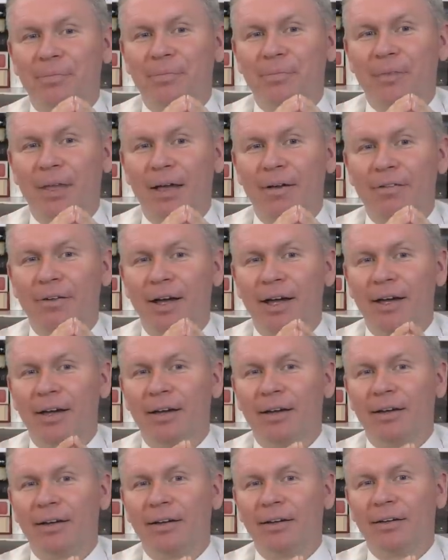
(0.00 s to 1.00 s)
Have
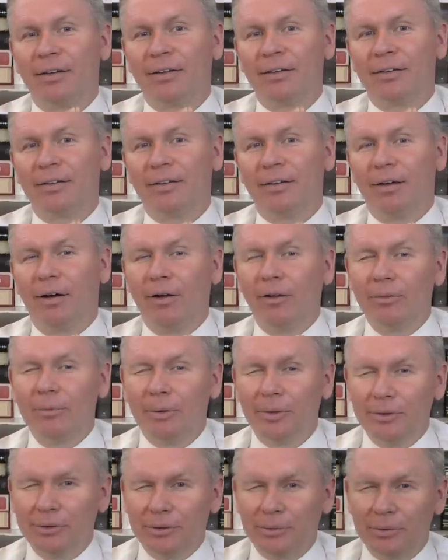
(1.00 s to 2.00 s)
I
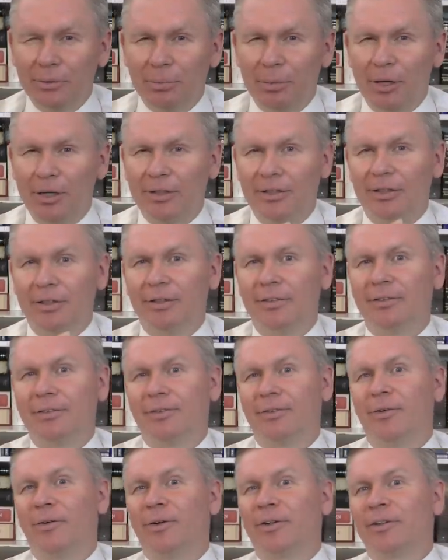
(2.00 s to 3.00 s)
almost repented
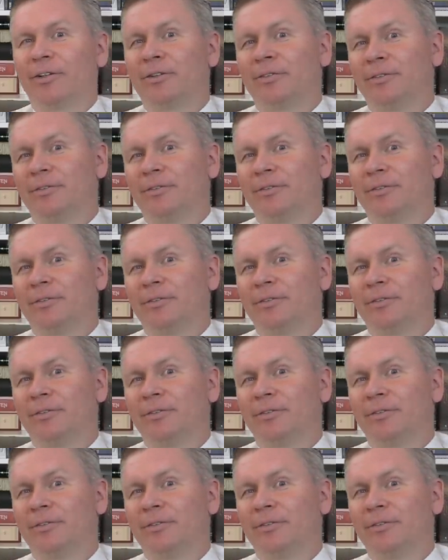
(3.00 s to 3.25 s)
or